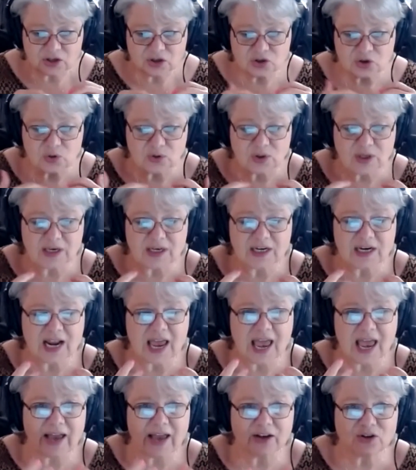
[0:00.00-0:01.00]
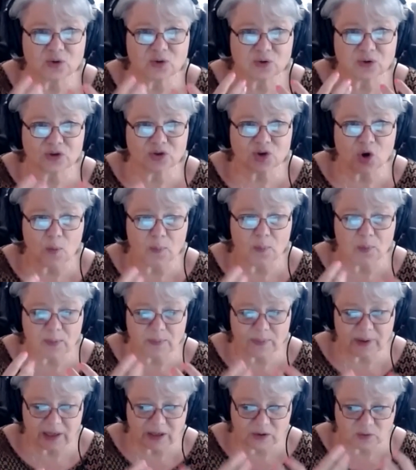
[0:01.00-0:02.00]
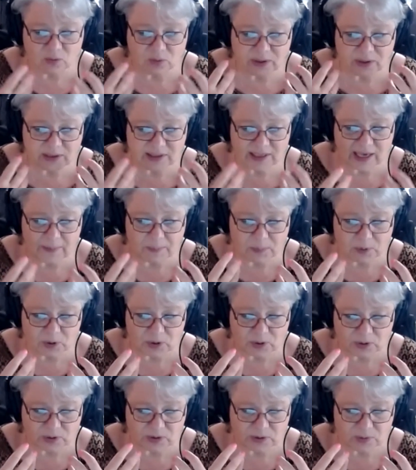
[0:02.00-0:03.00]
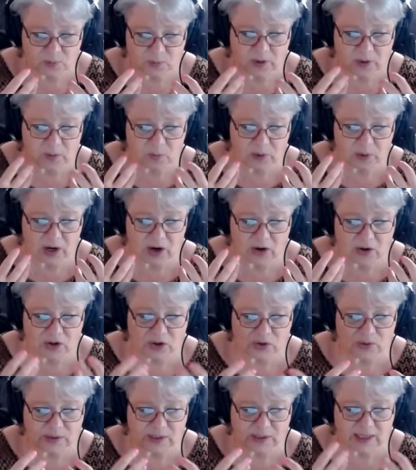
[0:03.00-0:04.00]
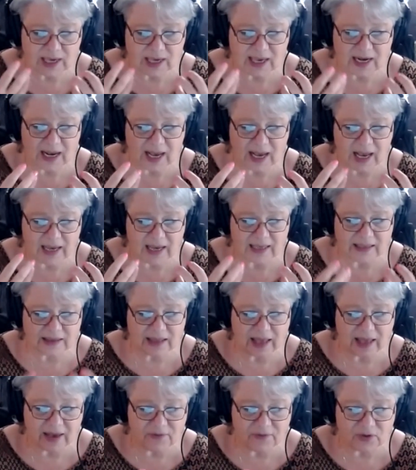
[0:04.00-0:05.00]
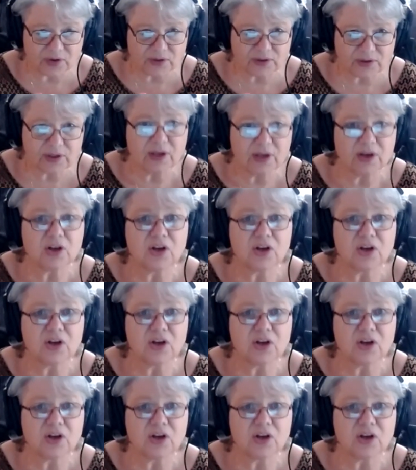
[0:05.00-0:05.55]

to the natural dopamine receptors when we are using at high levels,